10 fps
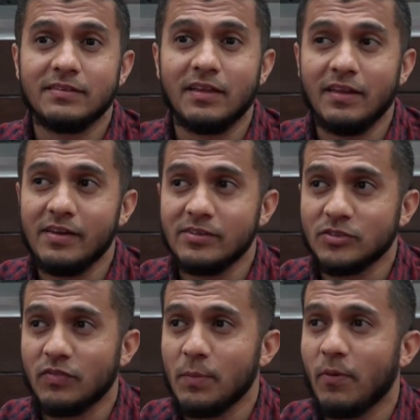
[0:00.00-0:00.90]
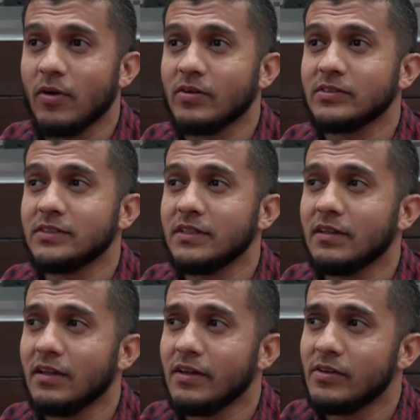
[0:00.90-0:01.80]
the layers of hypocrisy,
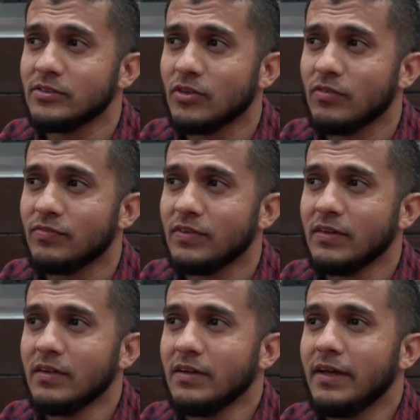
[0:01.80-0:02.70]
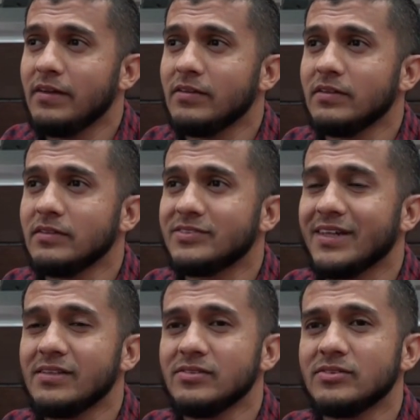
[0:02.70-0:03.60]
the layers of hidden
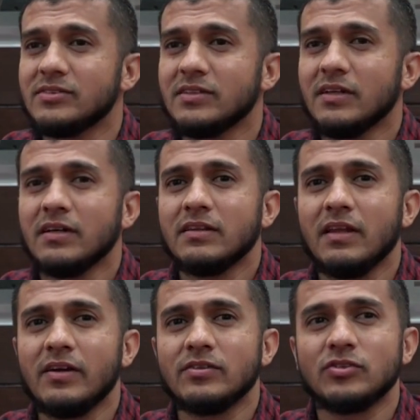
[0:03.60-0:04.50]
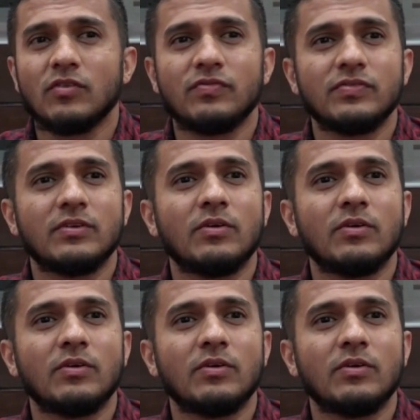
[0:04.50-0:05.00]
sins, the layers of,